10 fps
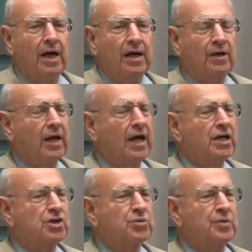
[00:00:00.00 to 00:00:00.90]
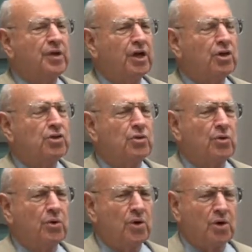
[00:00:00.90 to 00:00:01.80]
And as things
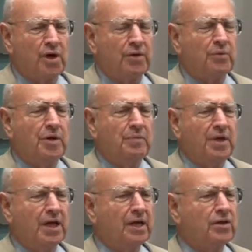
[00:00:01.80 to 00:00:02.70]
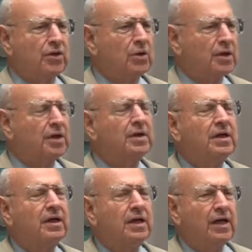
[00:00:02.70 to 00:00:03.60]
grew on, we began to look
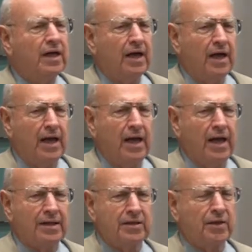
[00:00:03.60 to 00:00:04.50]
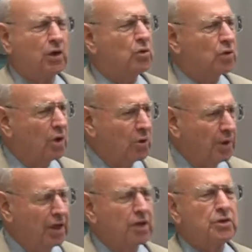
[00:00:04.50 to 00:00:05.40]
at the
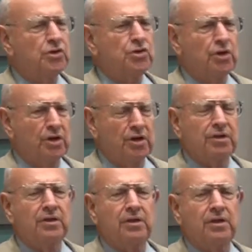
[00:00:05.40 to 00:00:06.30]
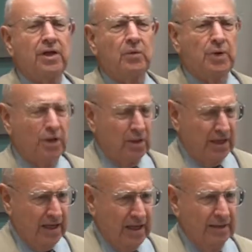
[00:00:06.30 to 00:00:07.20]
growing concern that we
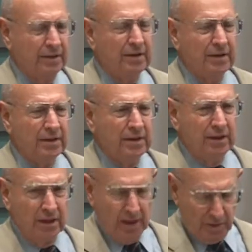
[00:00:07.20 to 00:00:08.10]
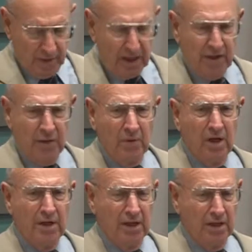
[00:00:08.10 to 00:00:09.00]
all had about
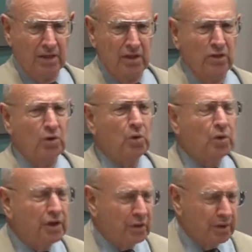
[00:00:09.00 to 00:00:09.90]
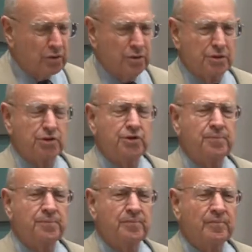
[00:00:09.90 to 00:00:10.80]
Iranian nuclear interests